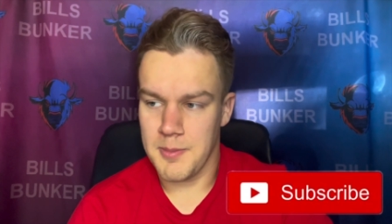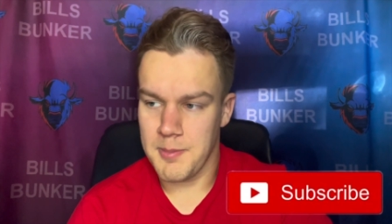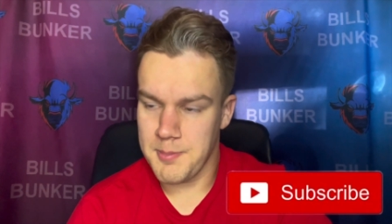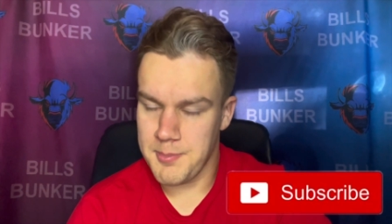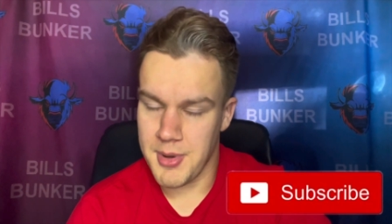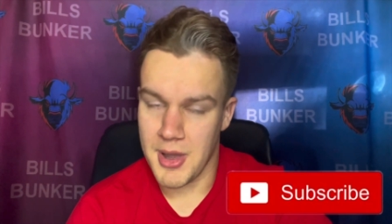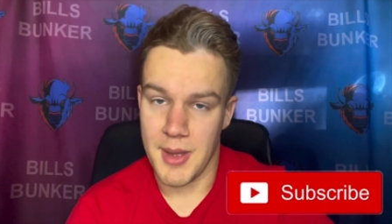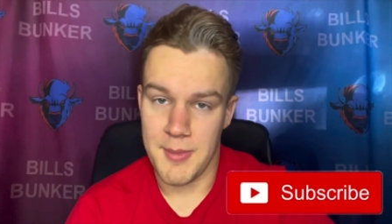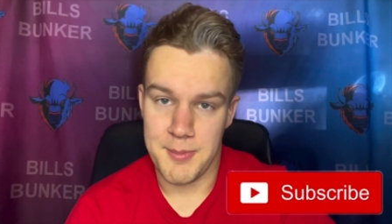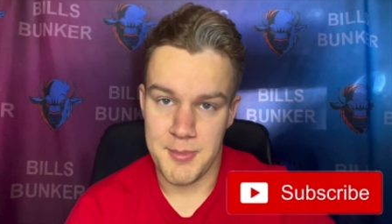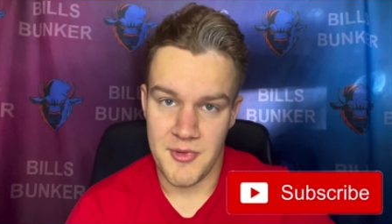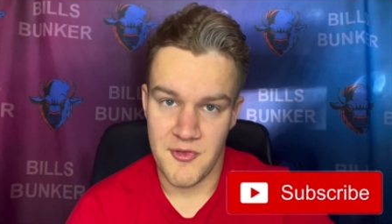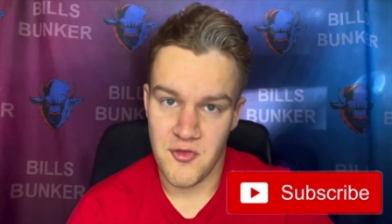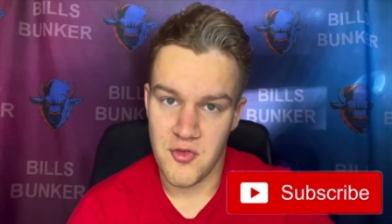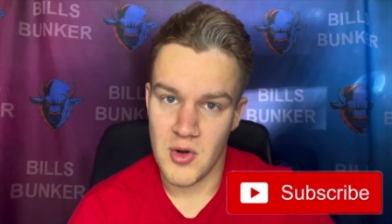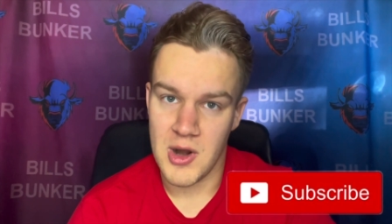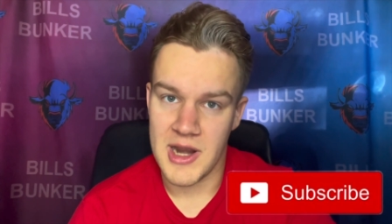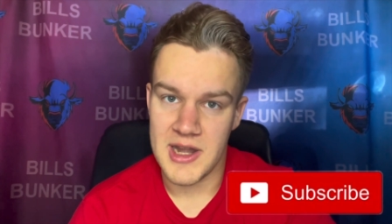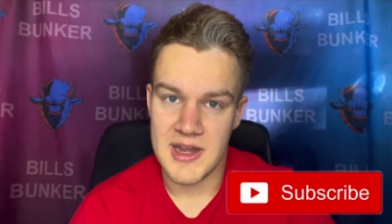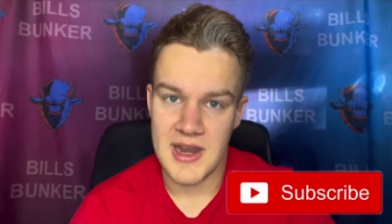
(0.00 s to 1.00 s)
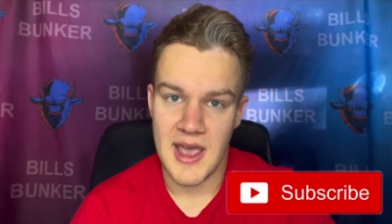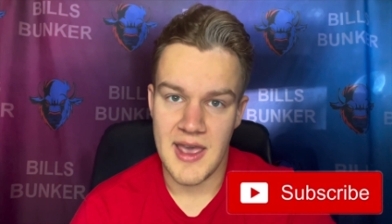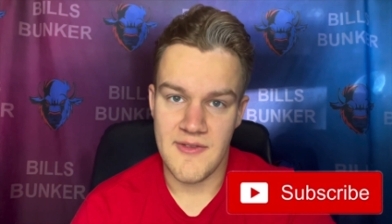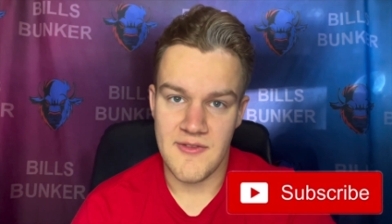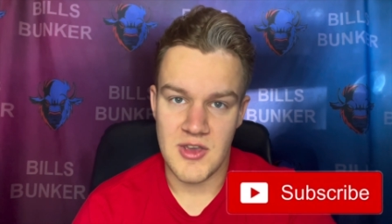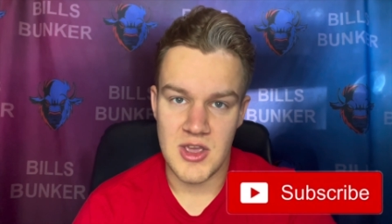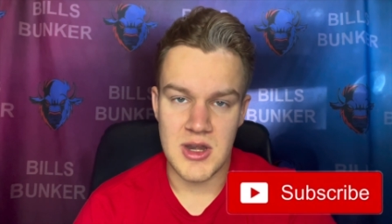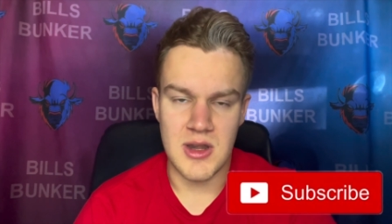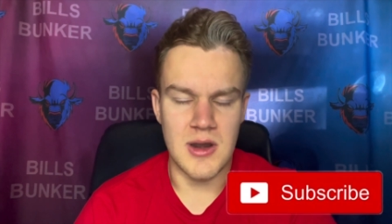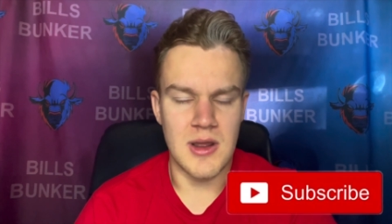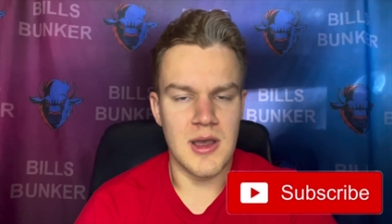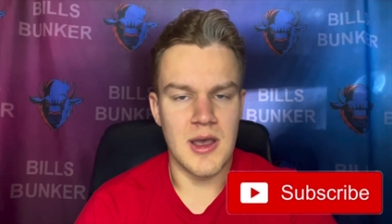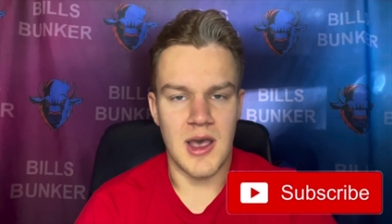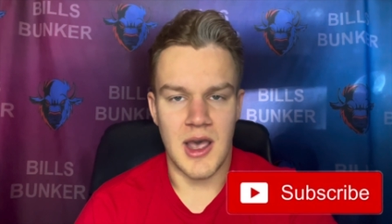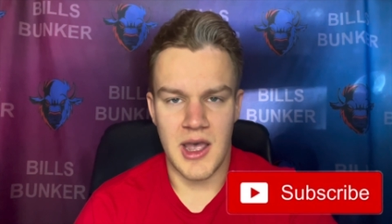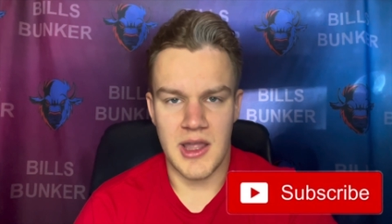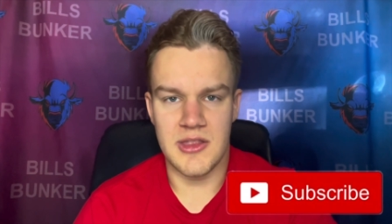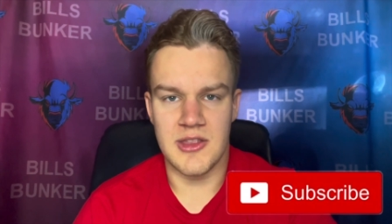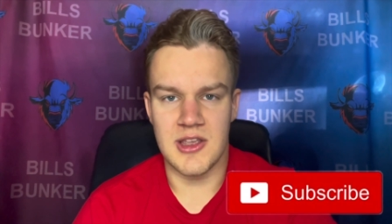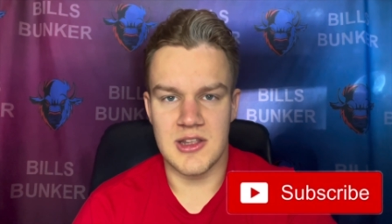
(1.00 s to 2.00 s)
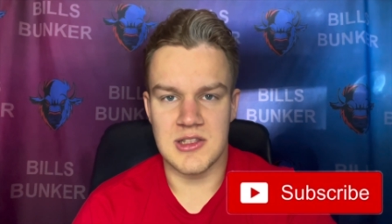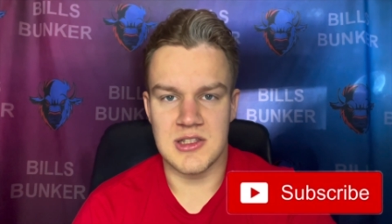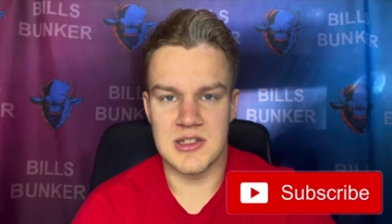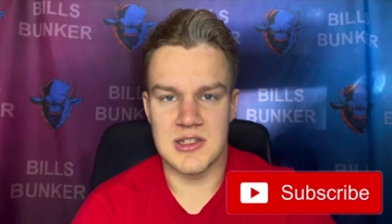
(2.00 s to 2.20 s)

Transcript: But before I dive in, I'd like to